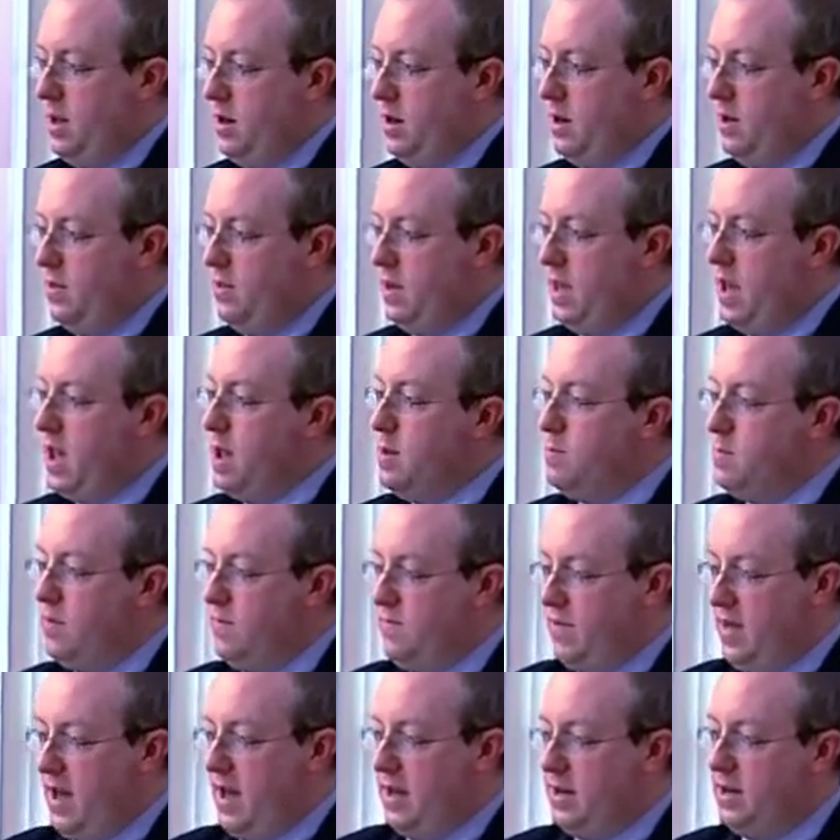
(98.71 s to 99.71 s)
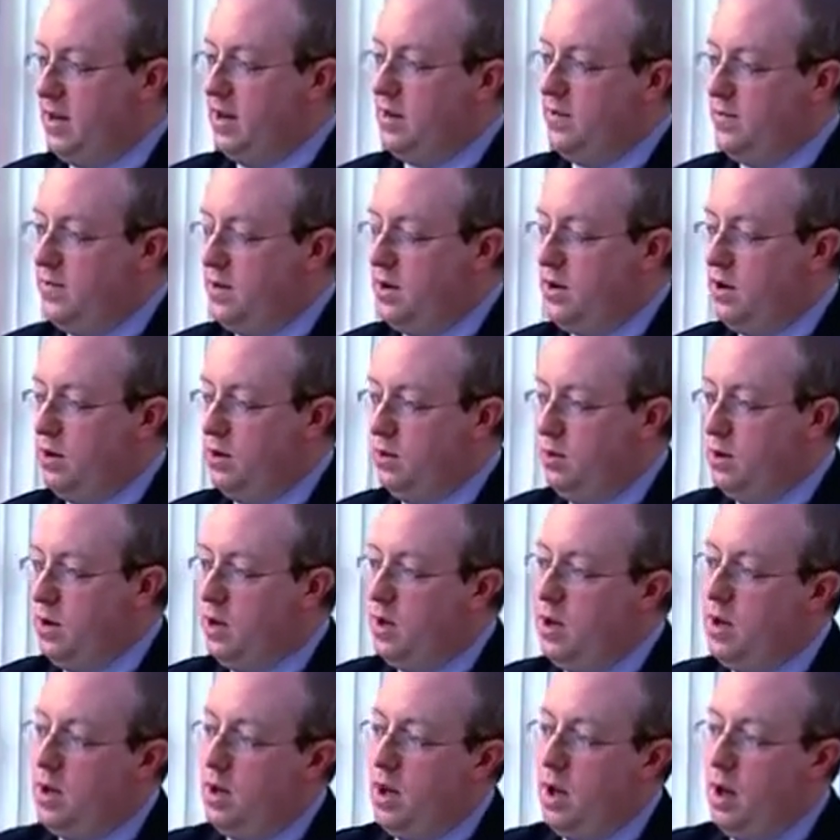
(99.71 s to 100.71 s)
Now the aim of that is to
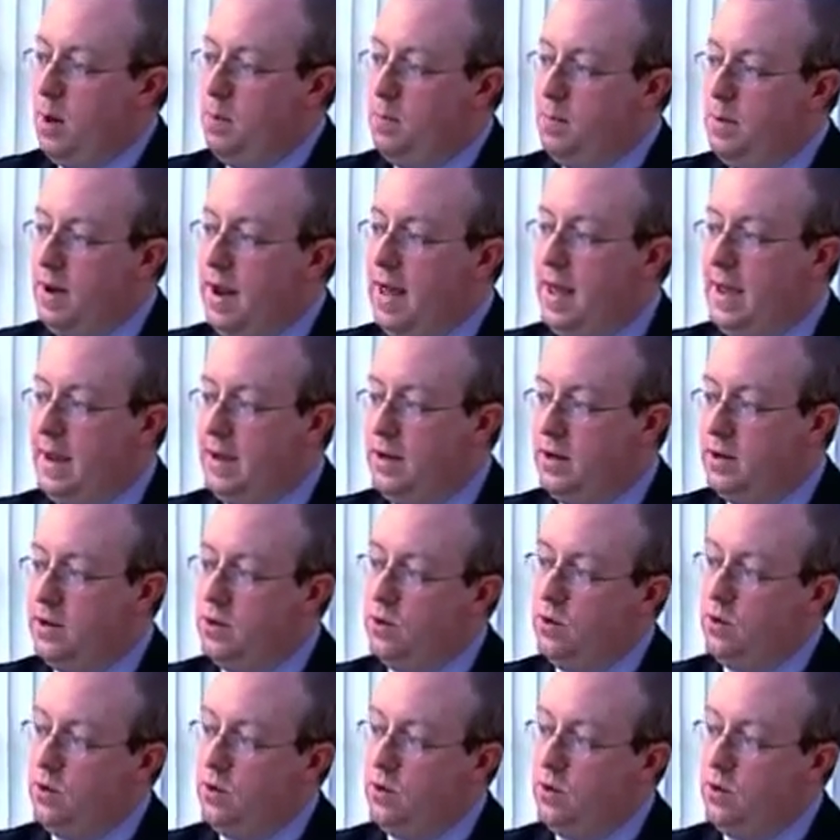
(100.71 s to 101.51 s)
ablate